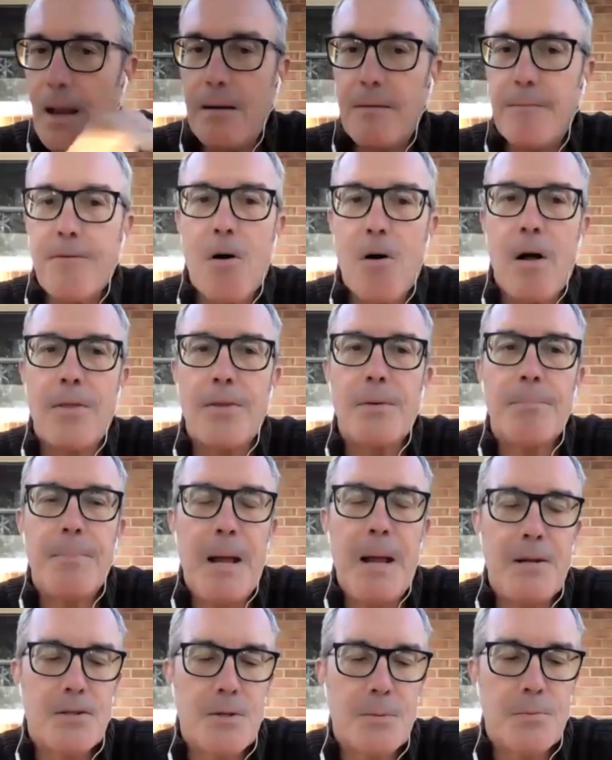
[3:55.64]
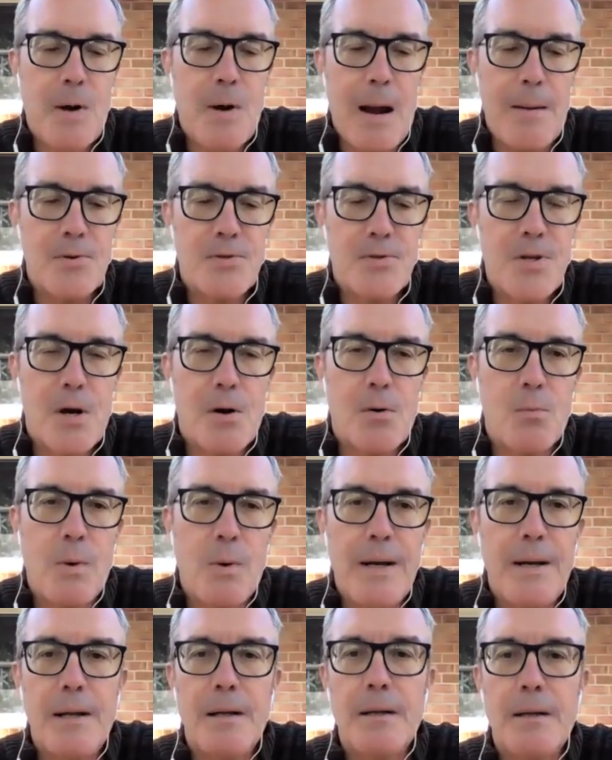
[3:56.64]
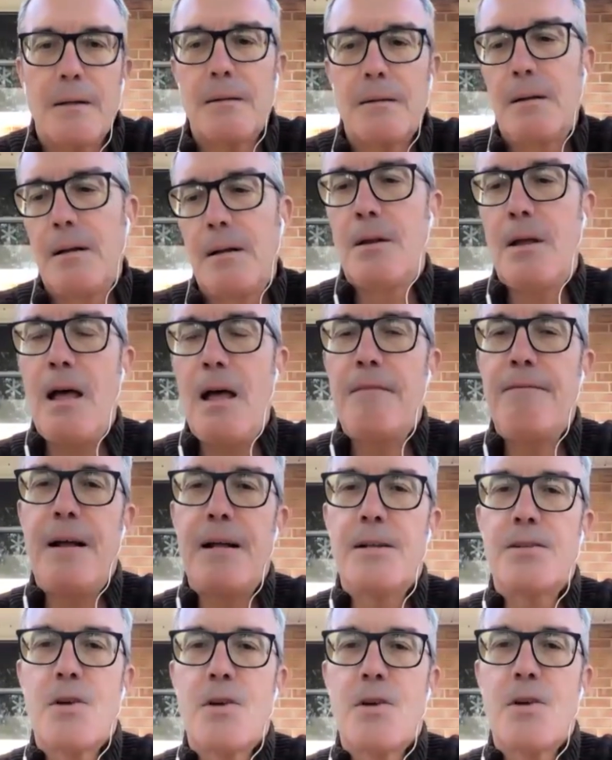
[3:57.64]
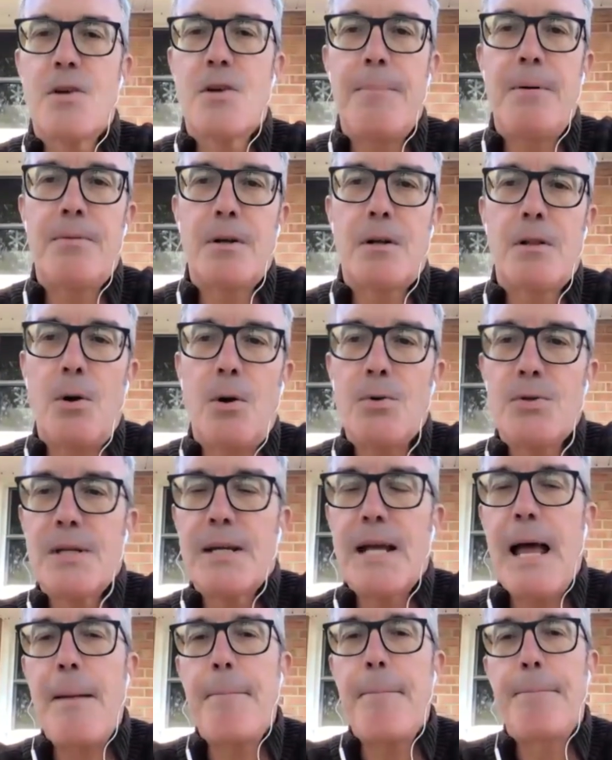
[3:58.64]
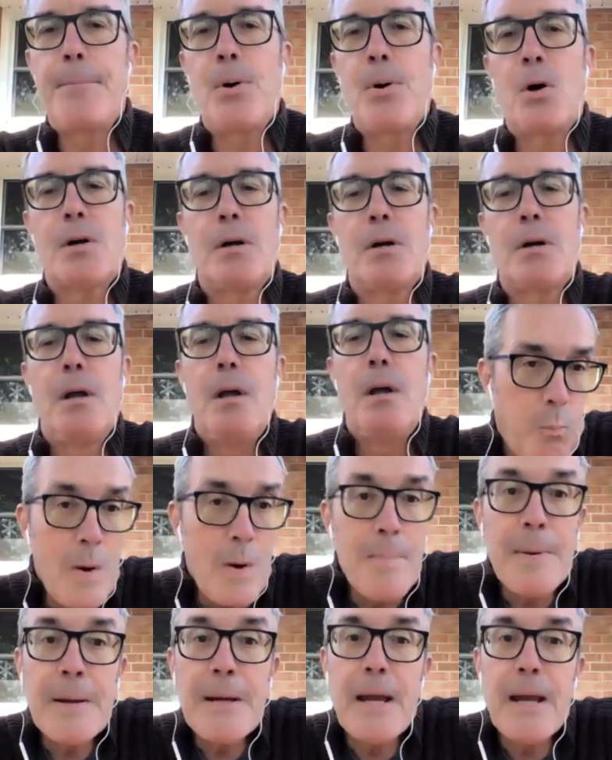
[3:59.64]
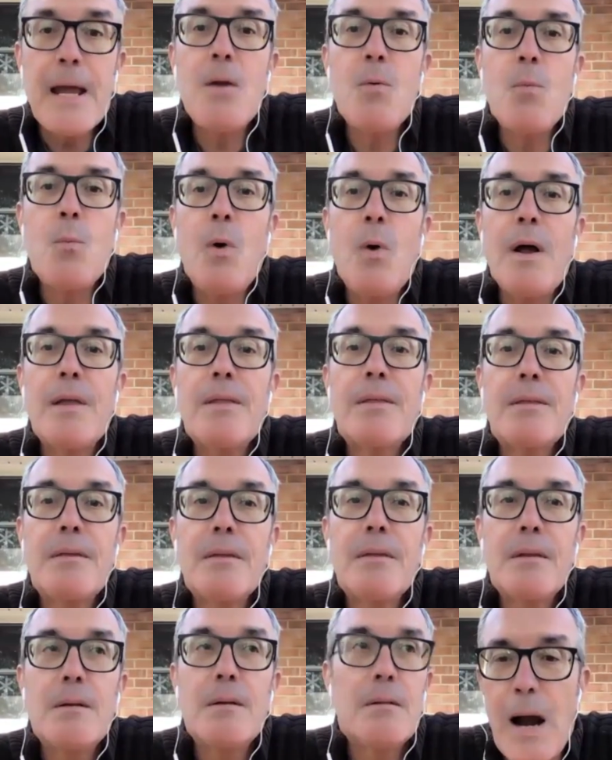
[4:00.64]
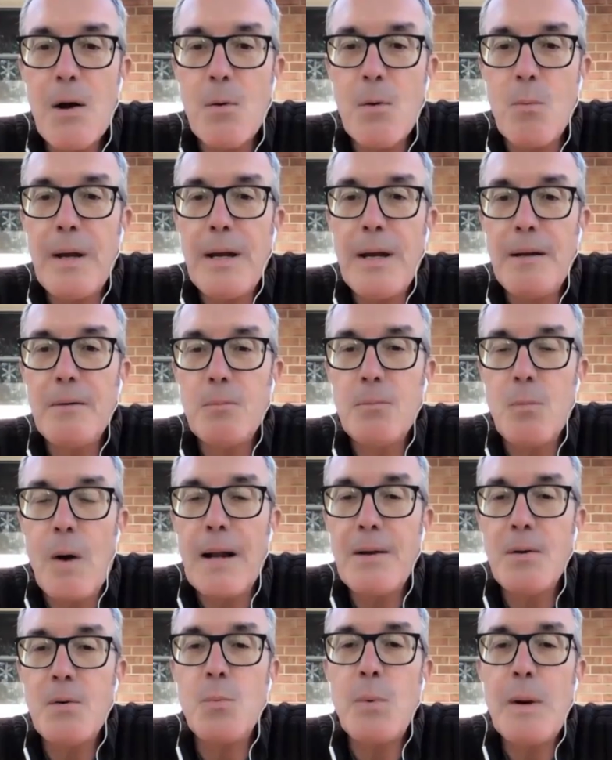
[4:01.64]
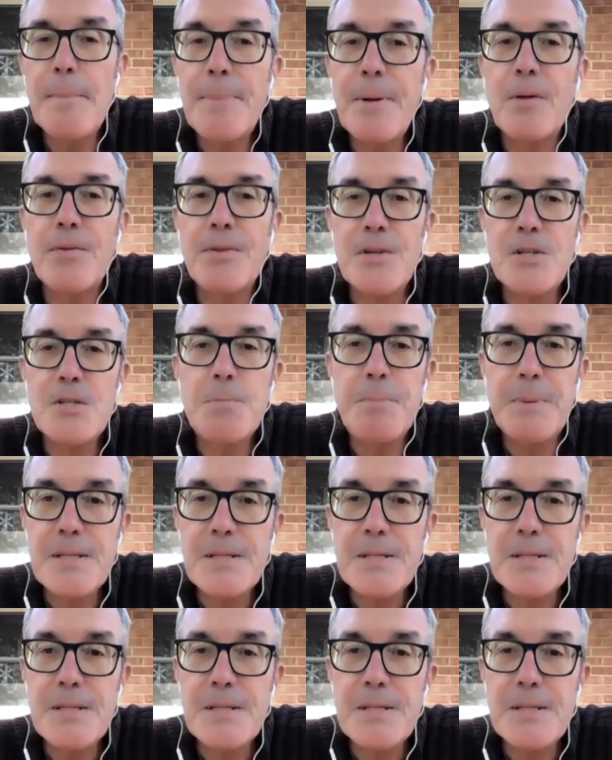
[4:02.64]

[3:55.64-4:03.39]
and for all the paid subscribers that are reading the advanced copy of the Close the Gap book, we begin with, why are we, why did we build this